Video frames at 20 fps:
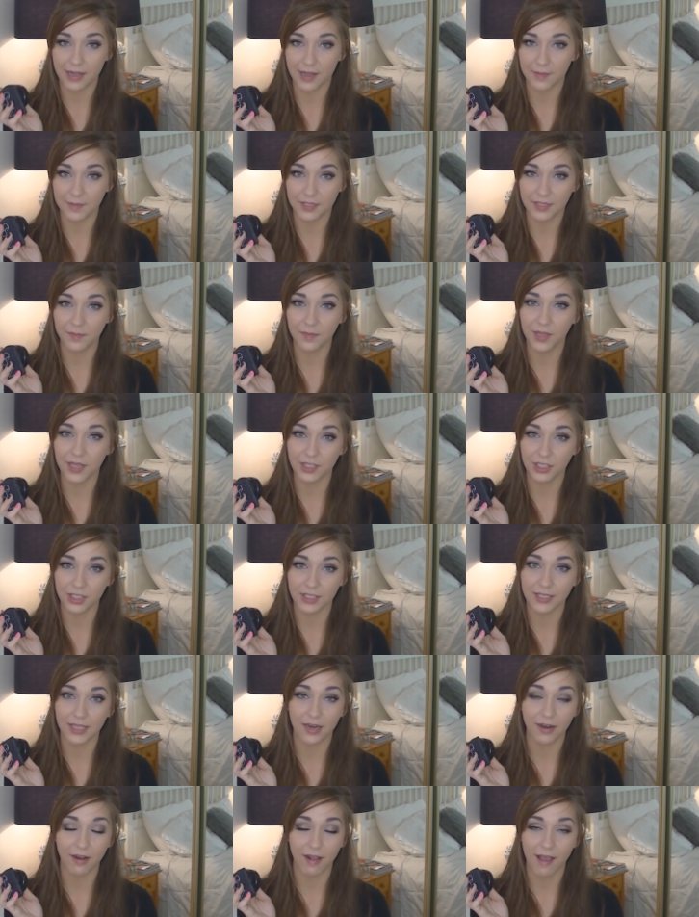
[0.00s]
it comes to blushes
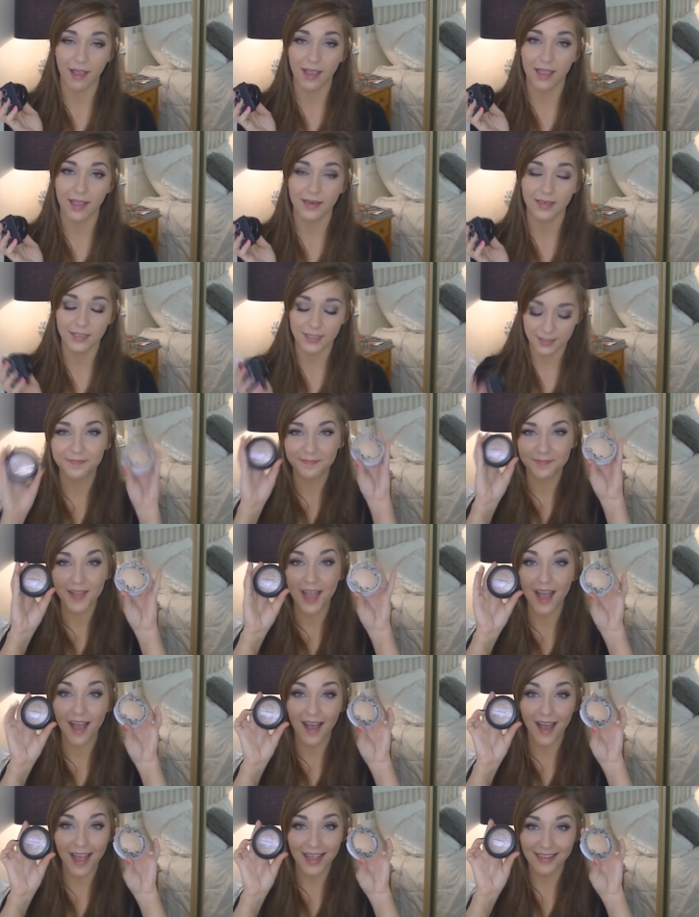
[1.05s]
that are high-end.
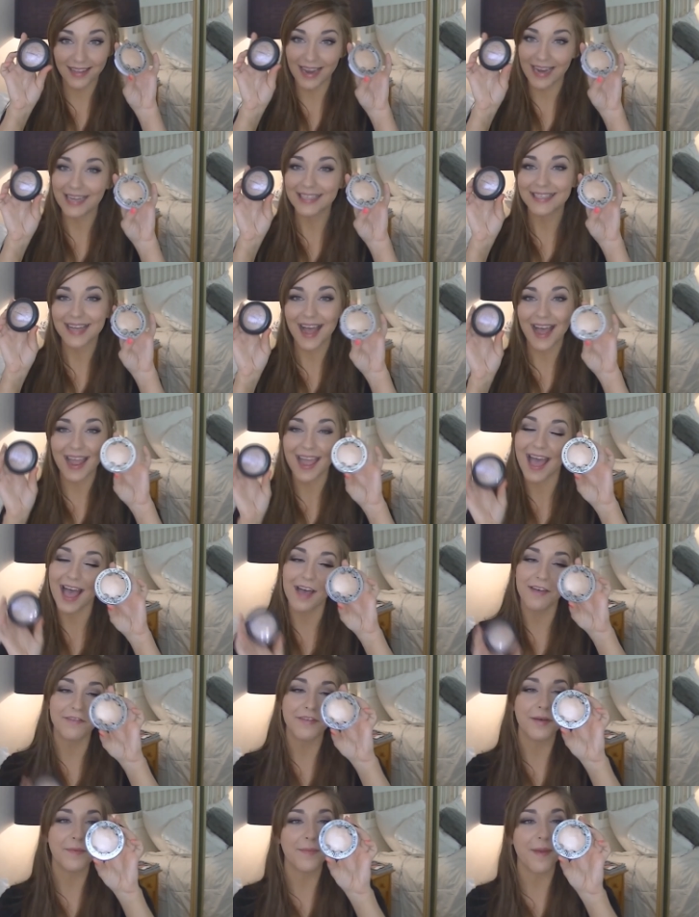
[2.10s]
Highlight. I
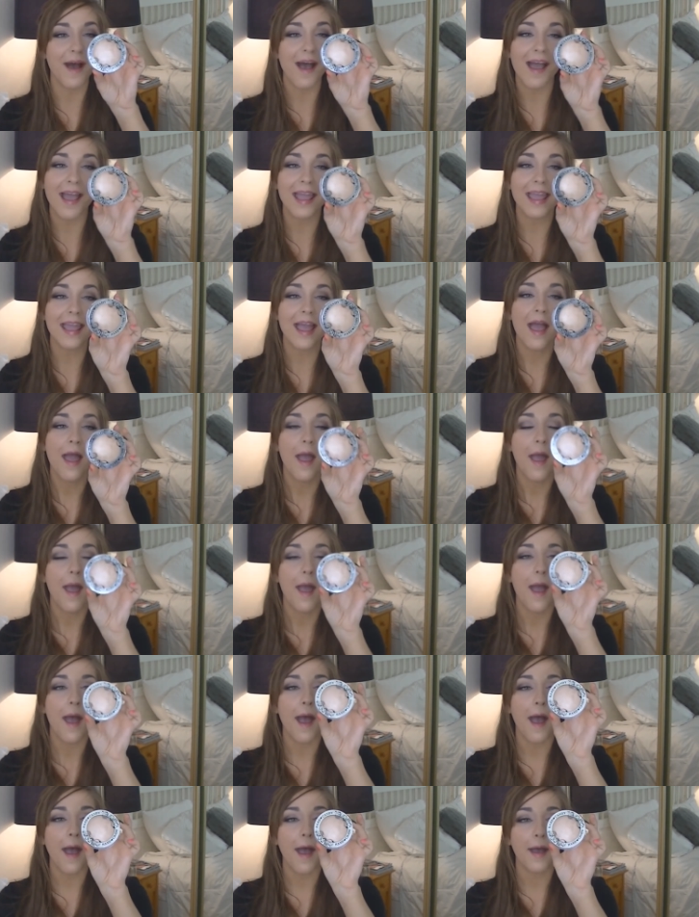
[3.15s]
have my
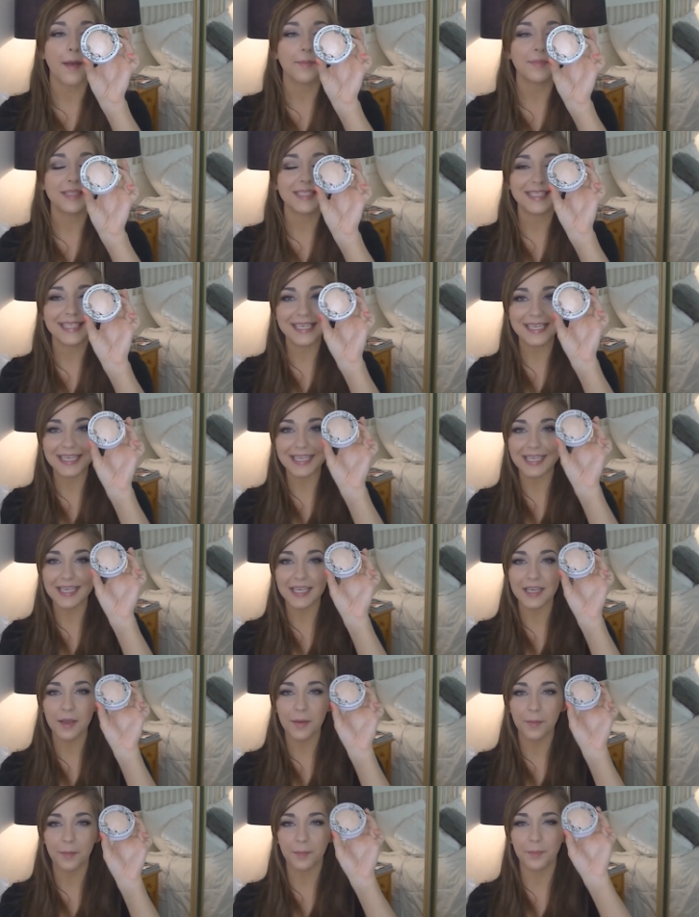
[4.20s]

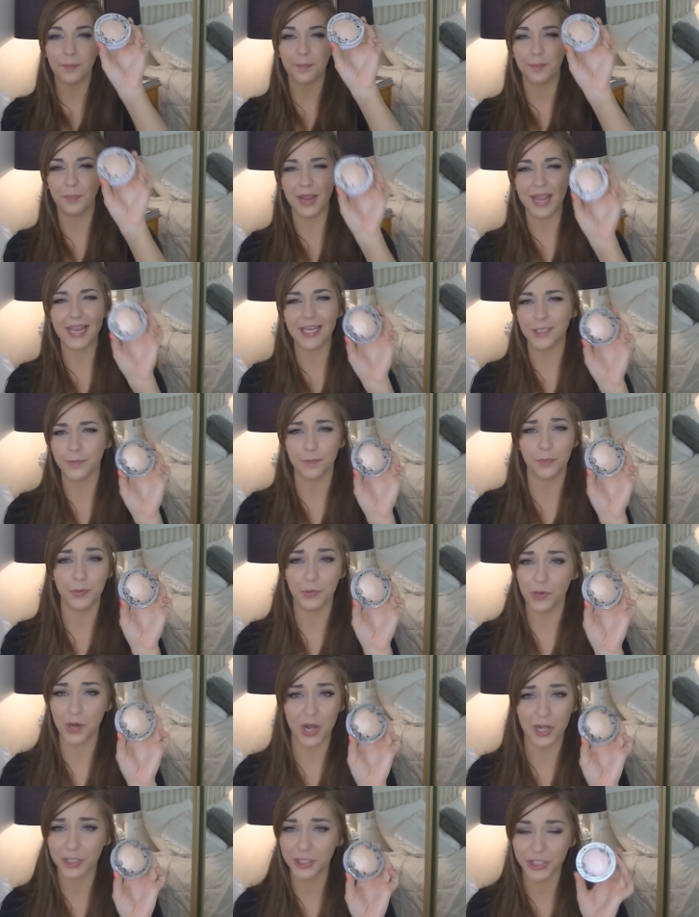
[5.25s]
Tiki Baked
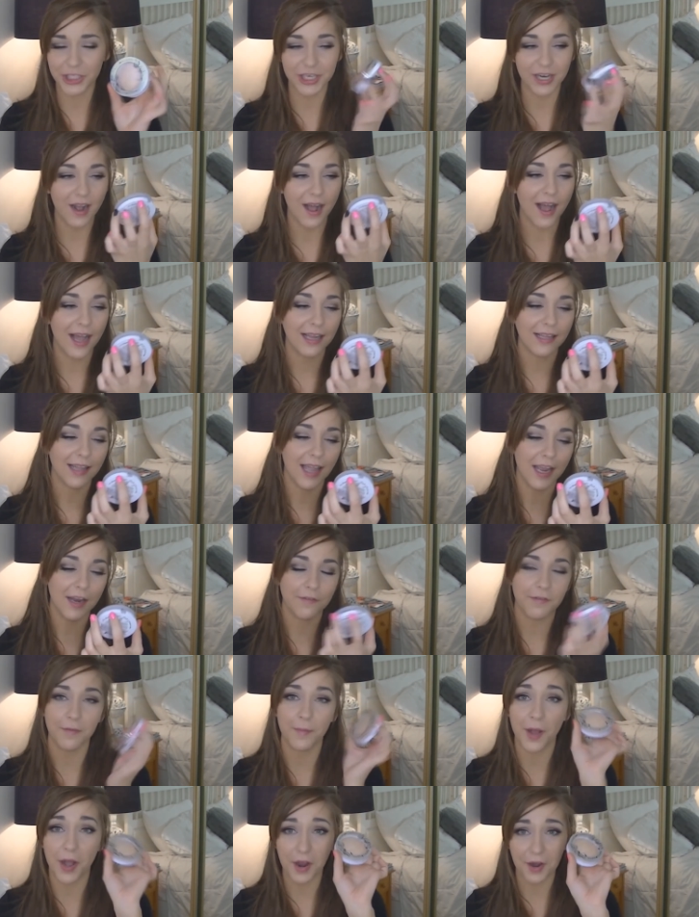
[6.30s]
Bronzer Highlight
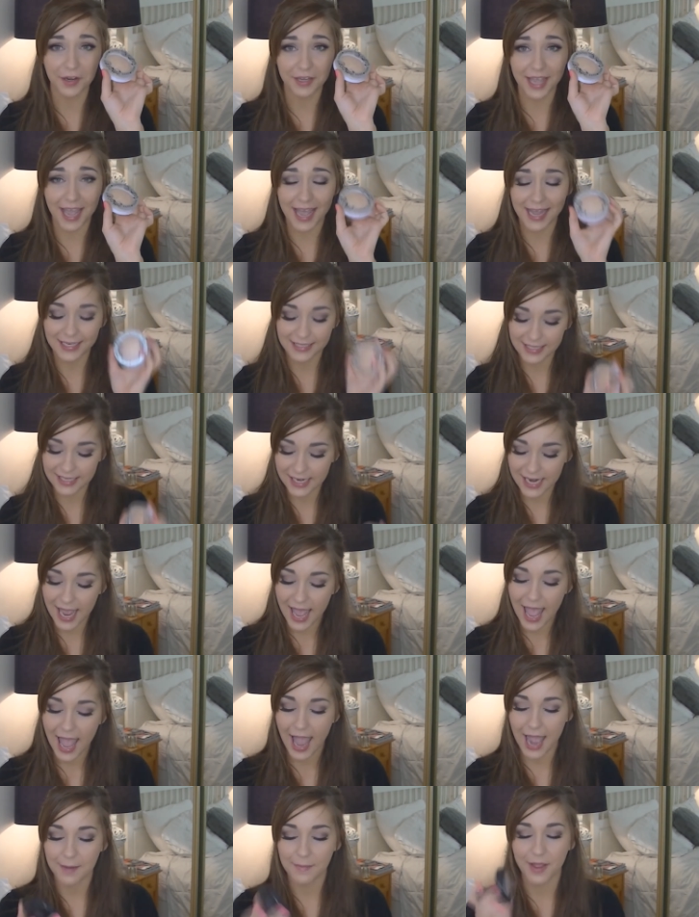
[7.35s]
from Hard Candy
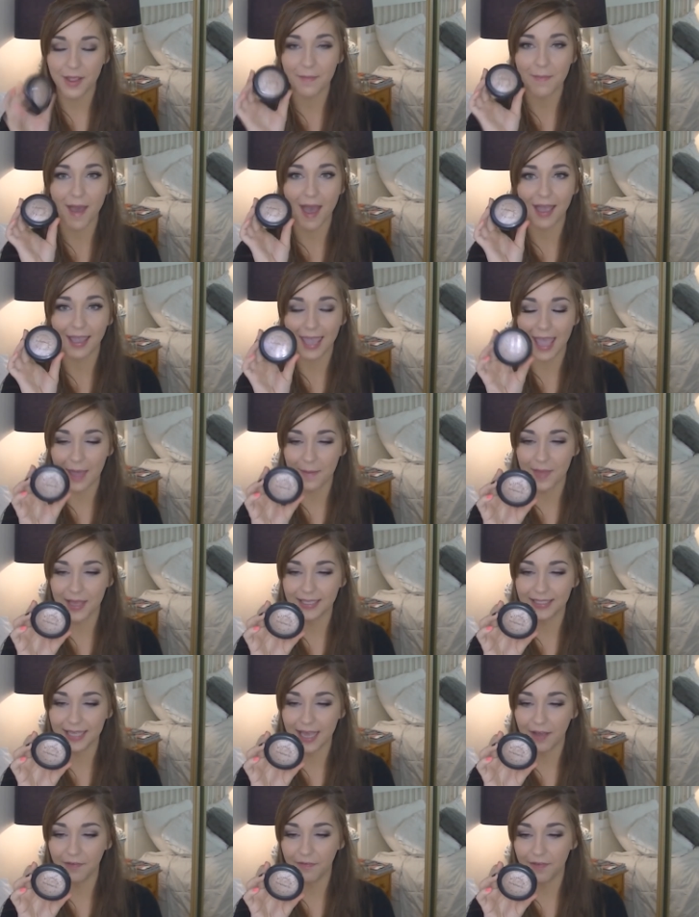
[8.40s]
and my MAC
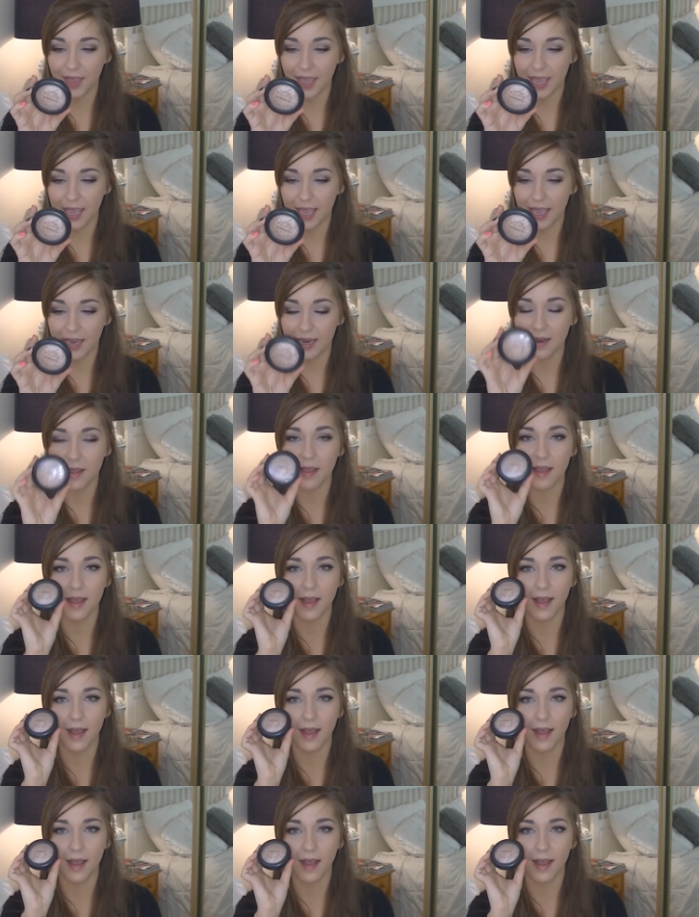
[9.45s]
MSF in